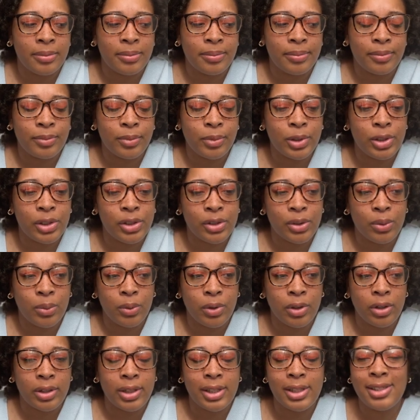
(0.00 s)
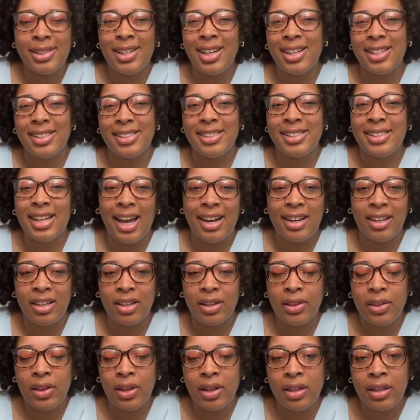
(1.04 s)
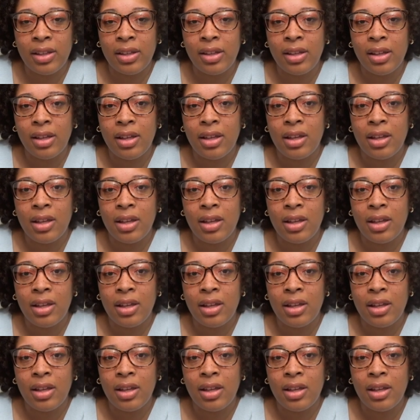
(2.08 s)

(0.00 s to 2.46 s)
what's the word? It's not a static thing.